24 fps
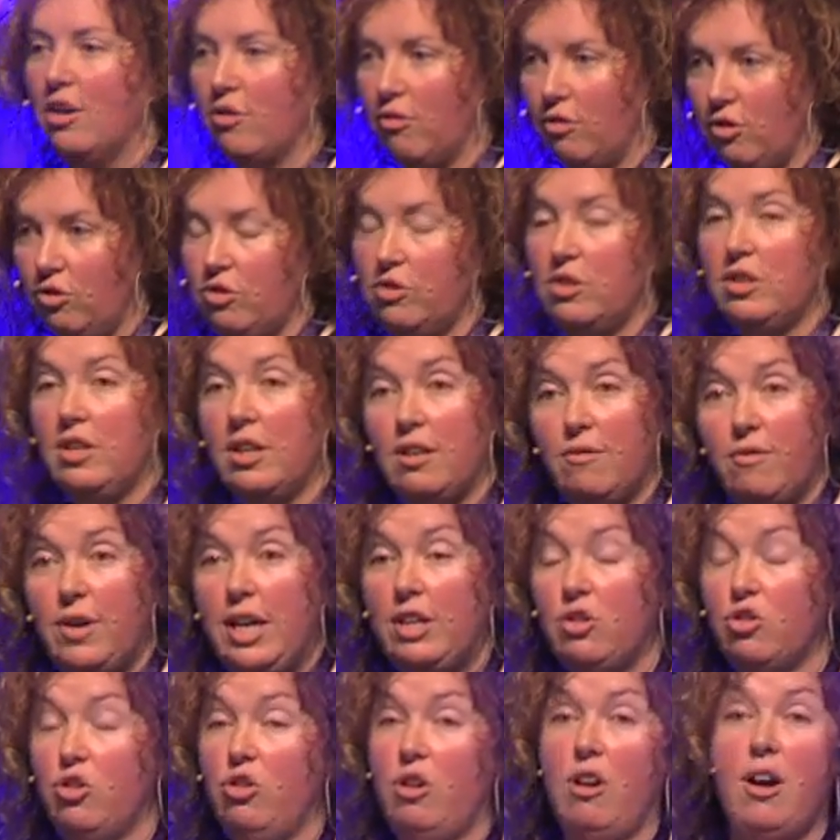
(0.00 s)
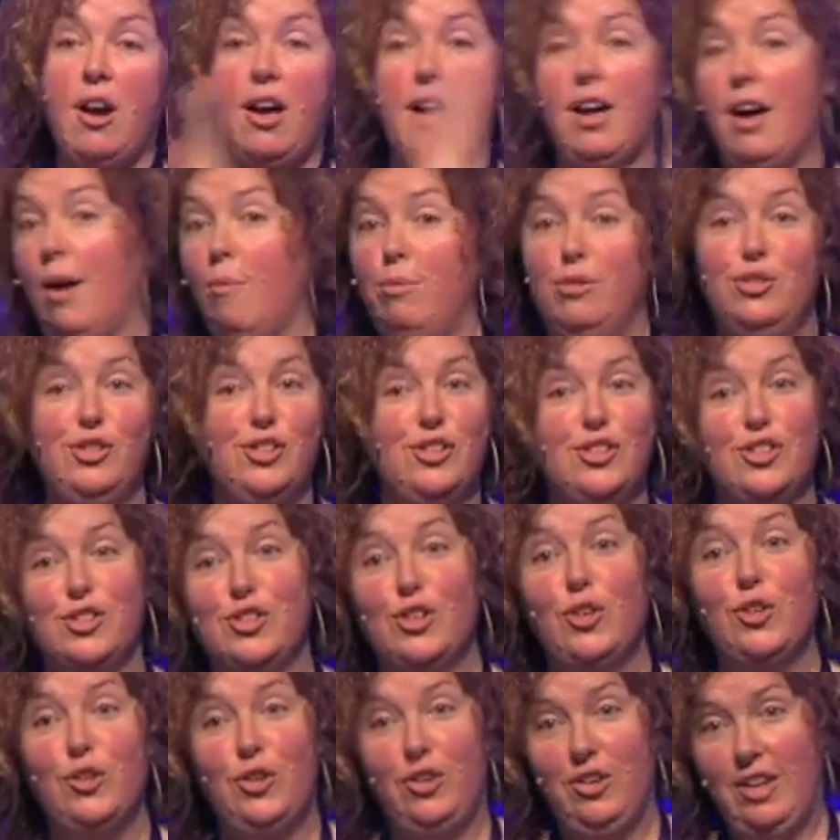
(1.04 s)
a man, you're interested in adventure. I was
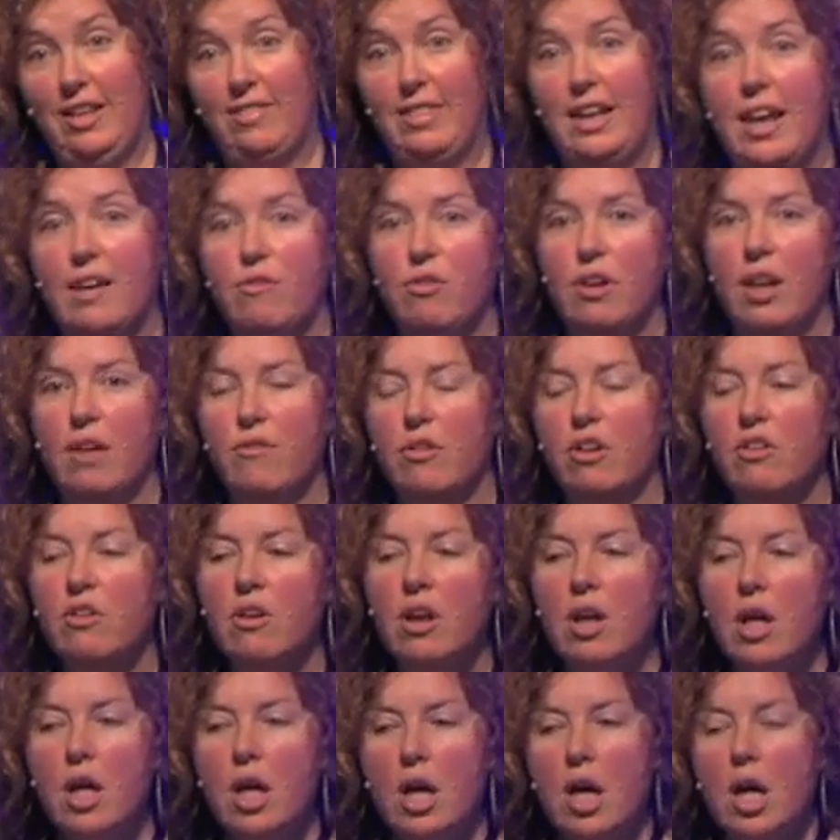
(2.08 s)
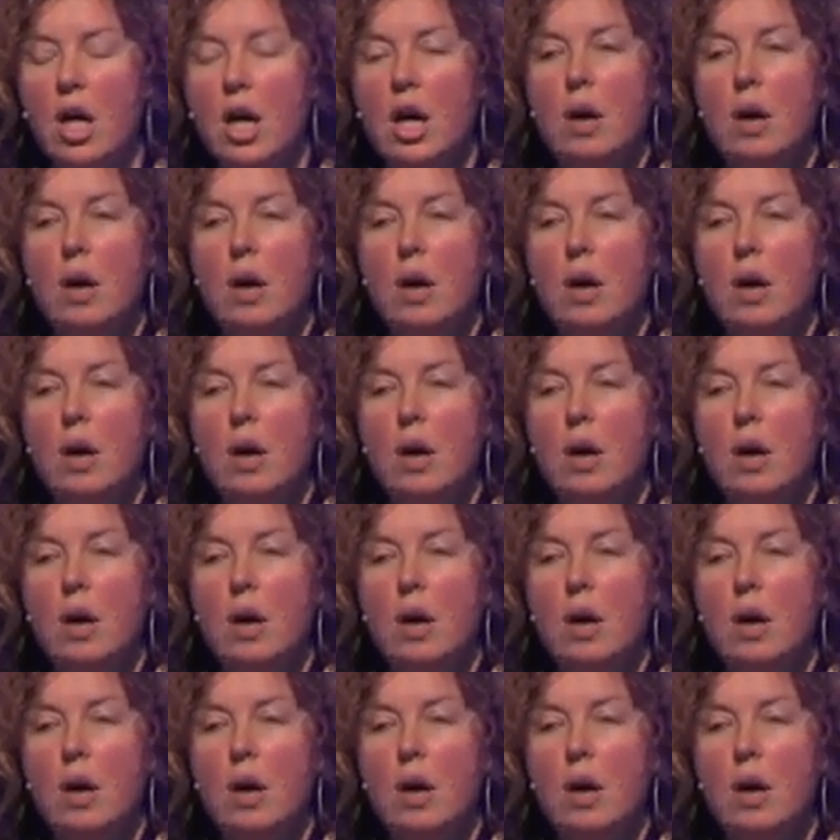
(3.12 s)
just stunned at the level of it.